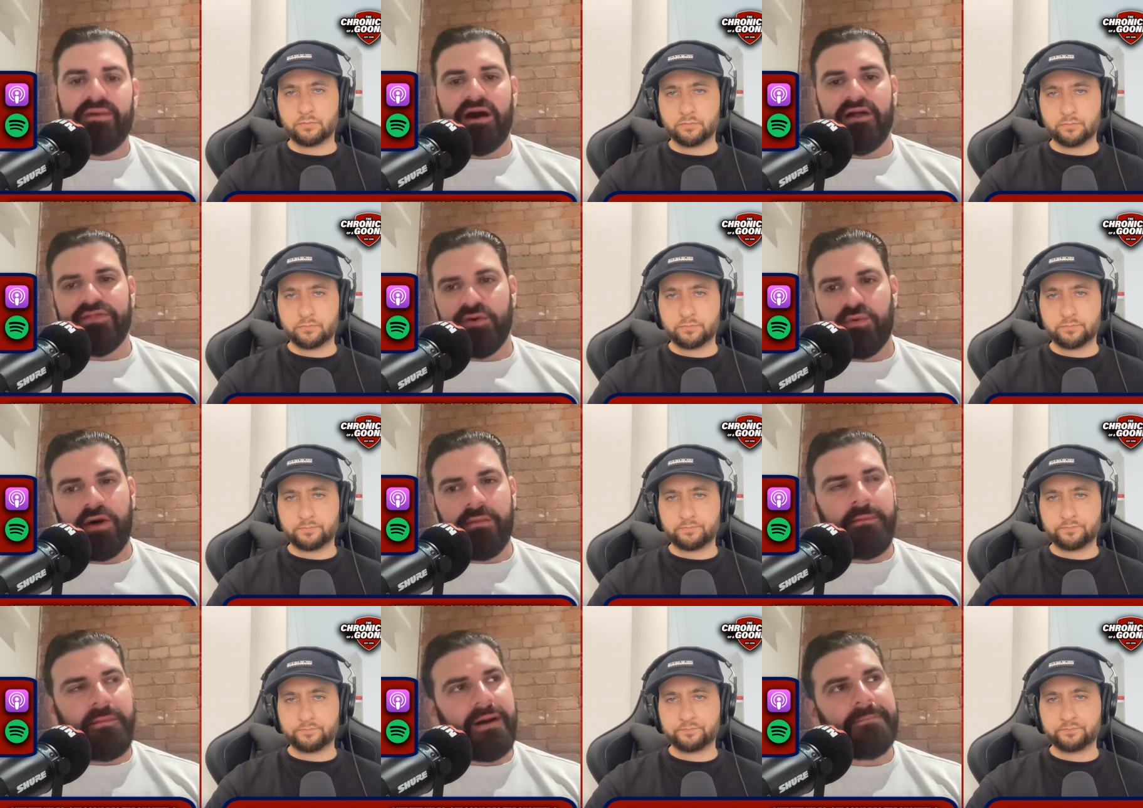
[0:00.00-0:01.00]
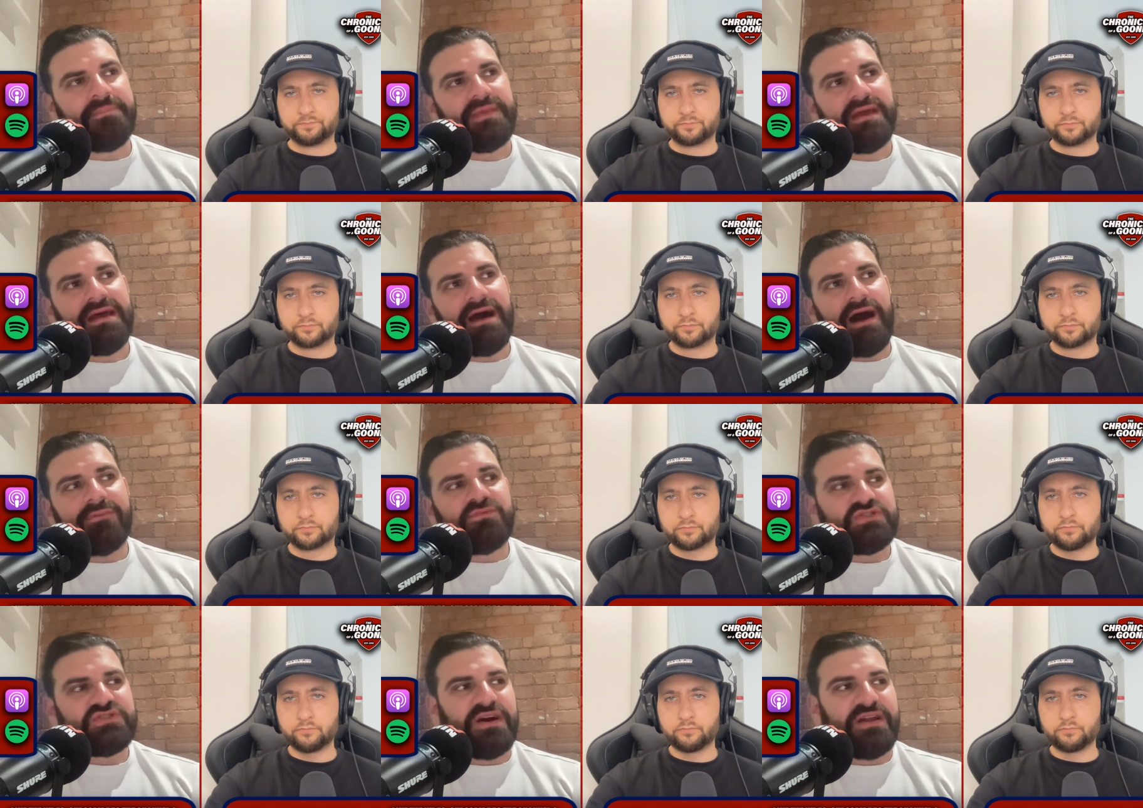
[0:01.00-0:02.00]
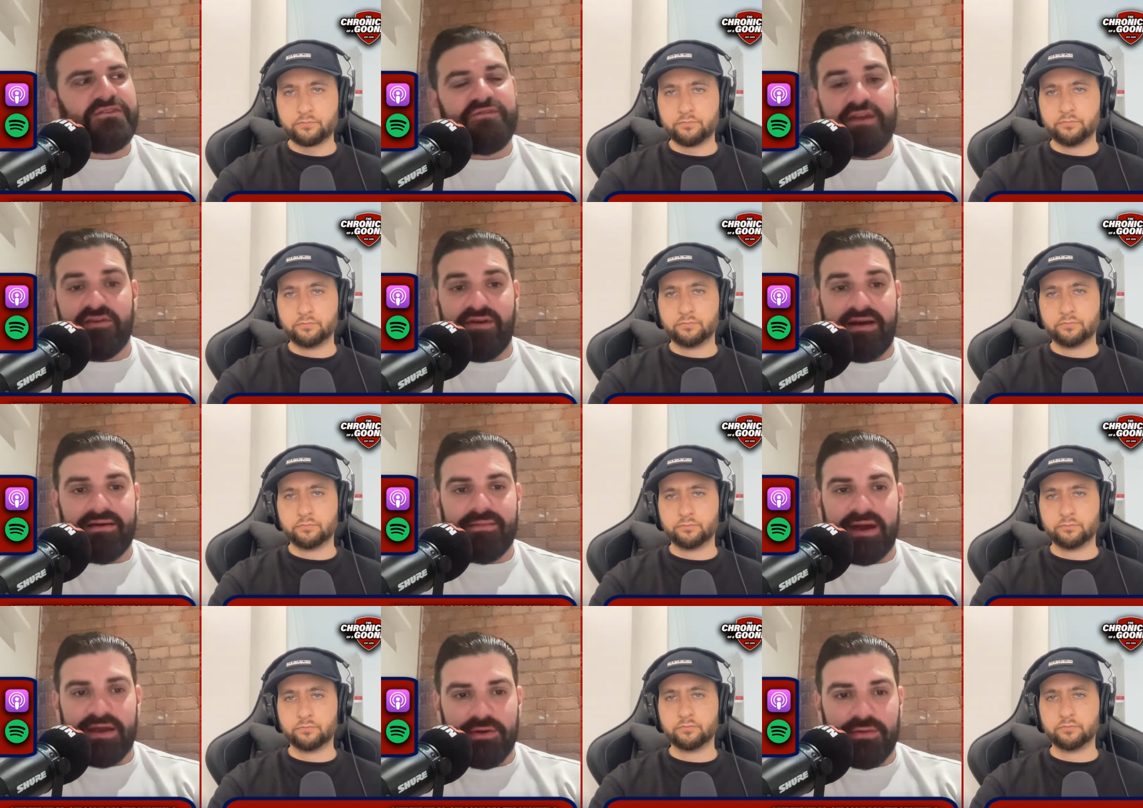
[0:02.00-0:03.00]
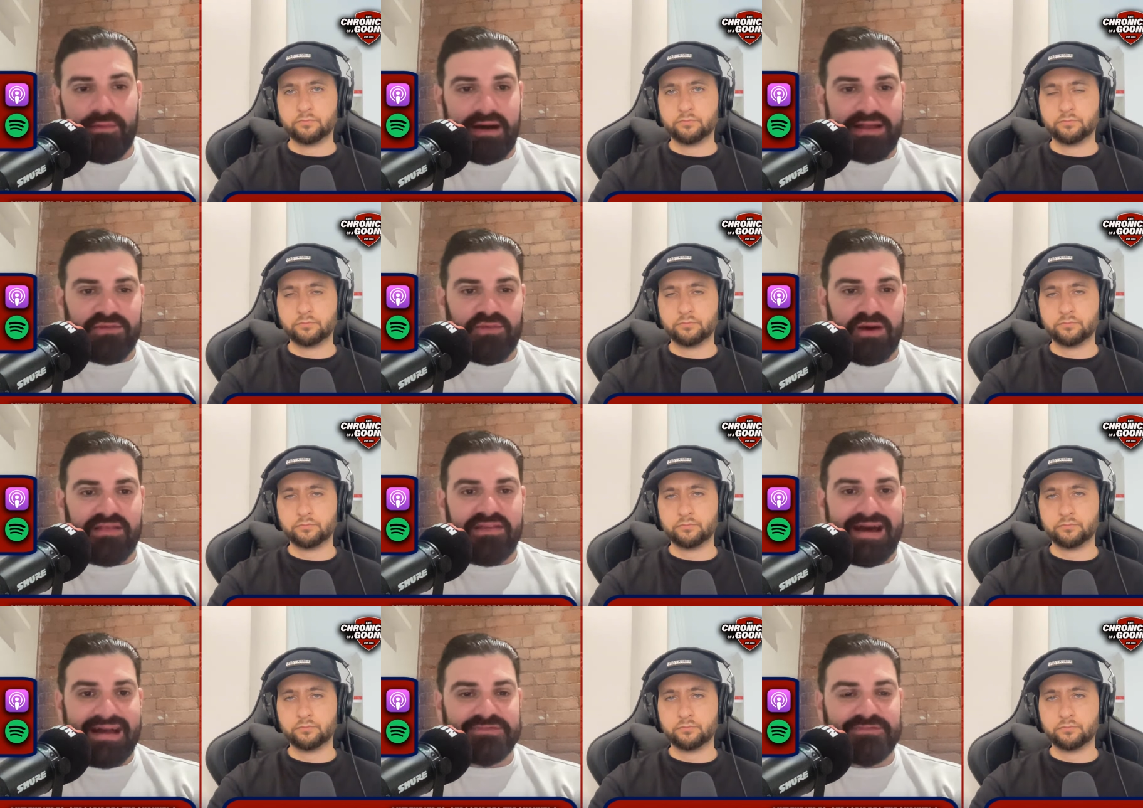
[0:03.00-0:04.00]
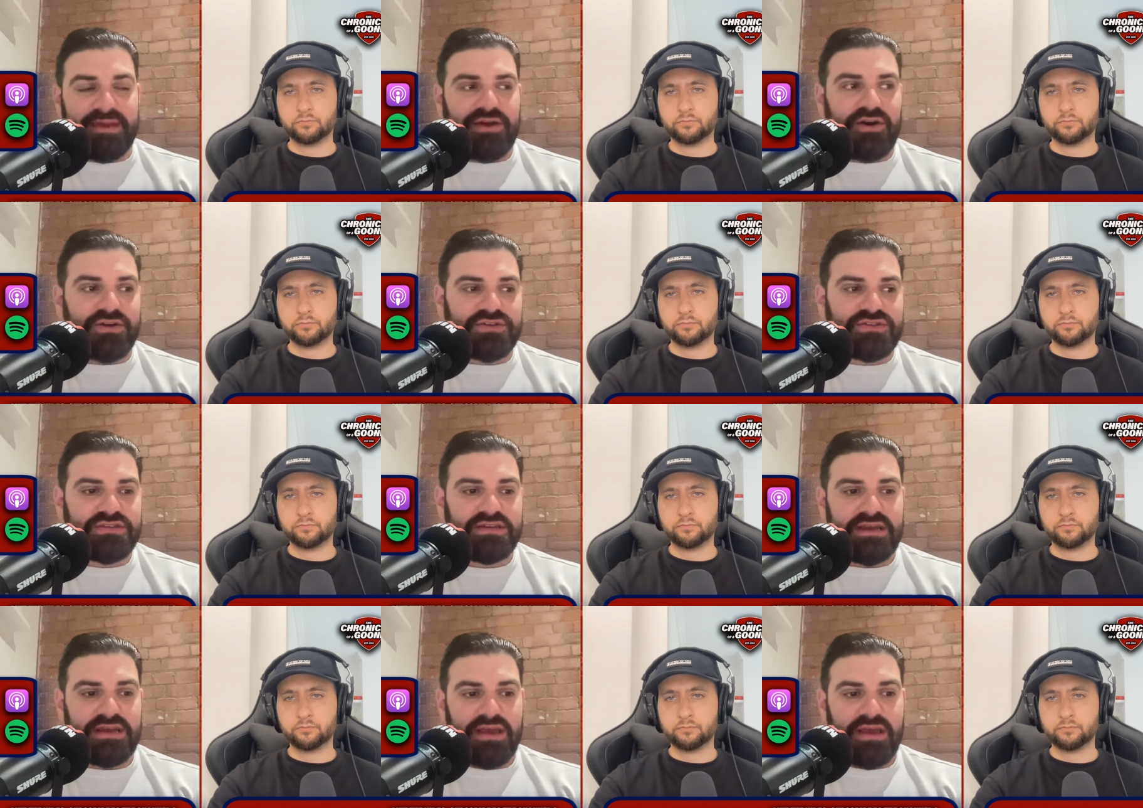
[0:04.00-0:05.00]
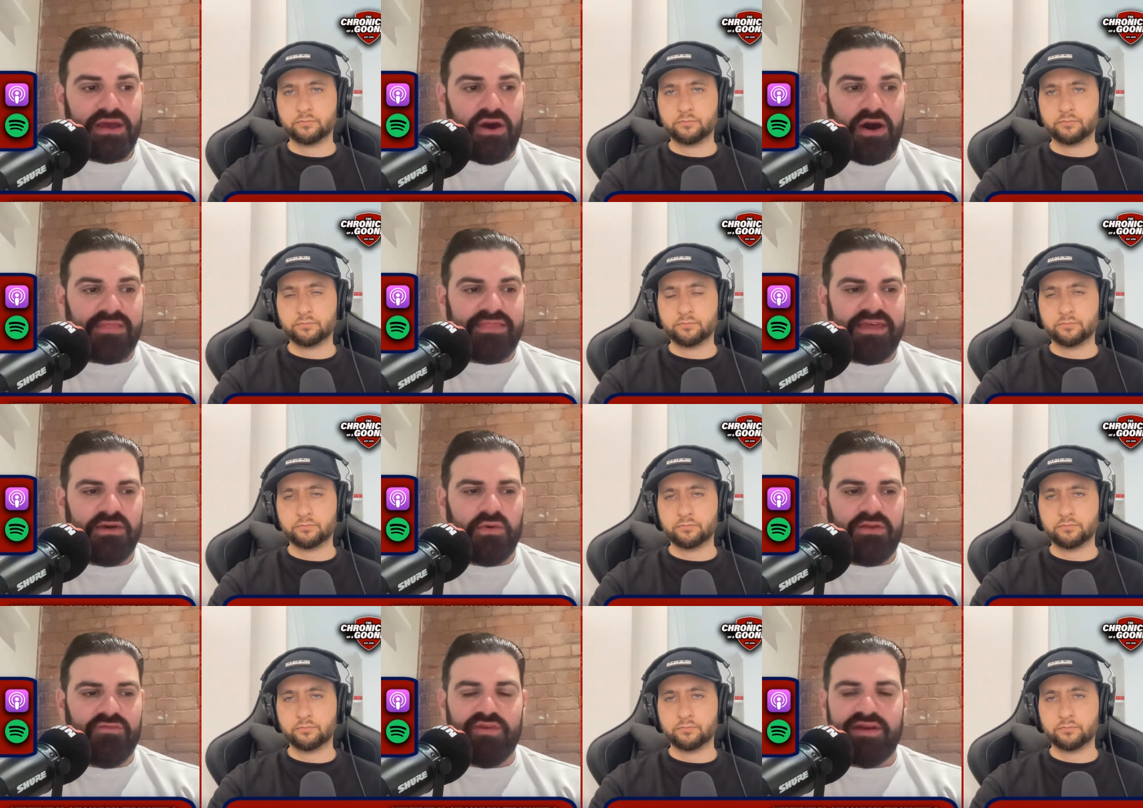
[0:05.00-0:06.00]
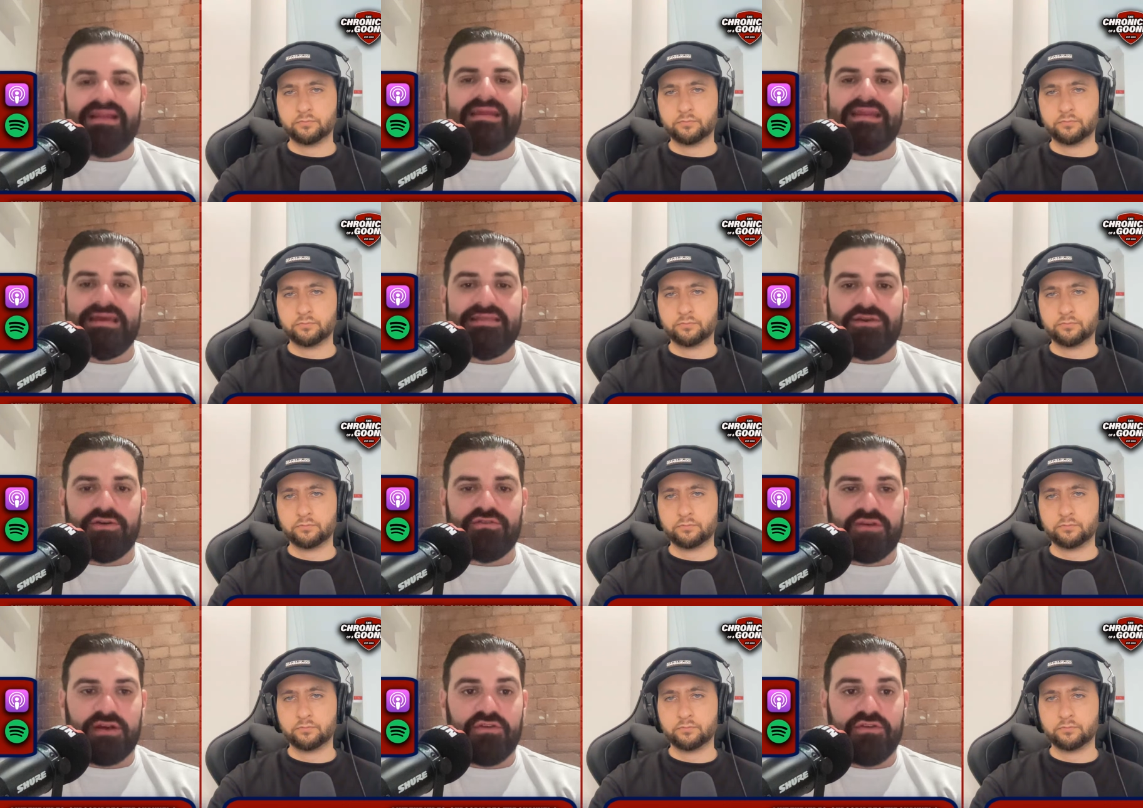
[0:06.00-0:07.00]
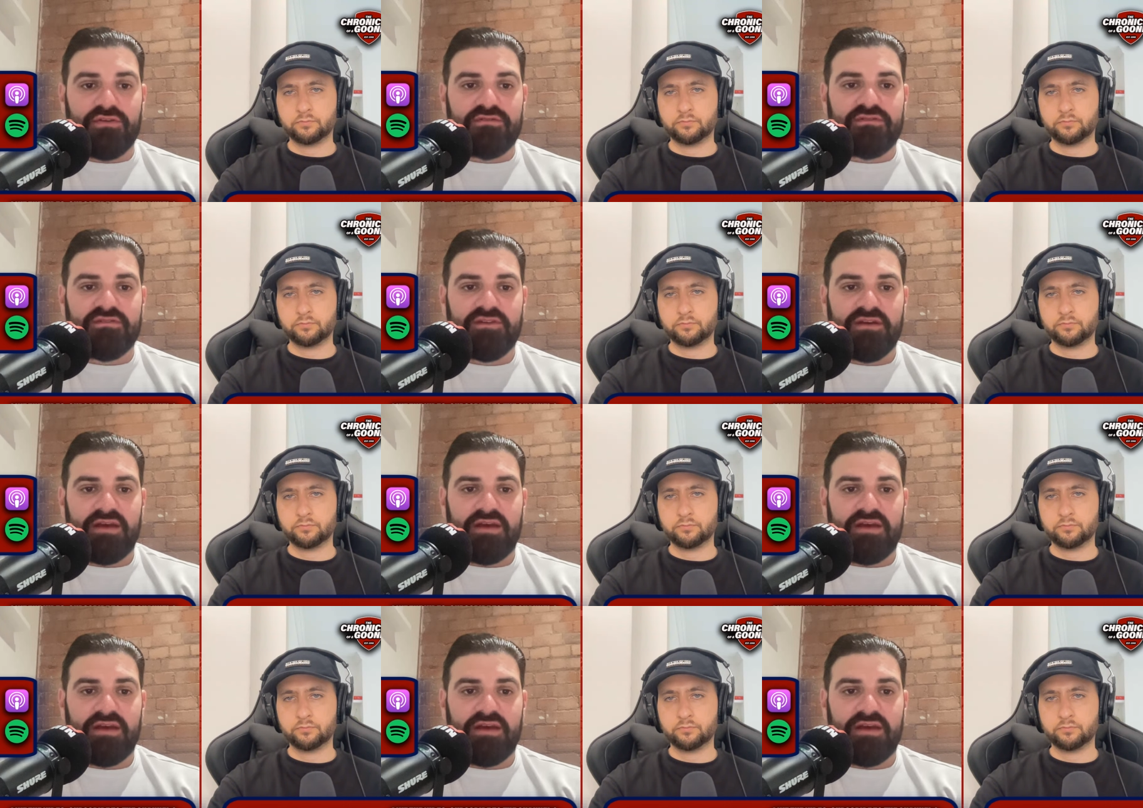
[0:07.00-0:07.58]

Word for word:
Speaker 1: bit underwhelming, but I'm I'm just trying to figure out in my own mind whether that's because I think we really need those recruits.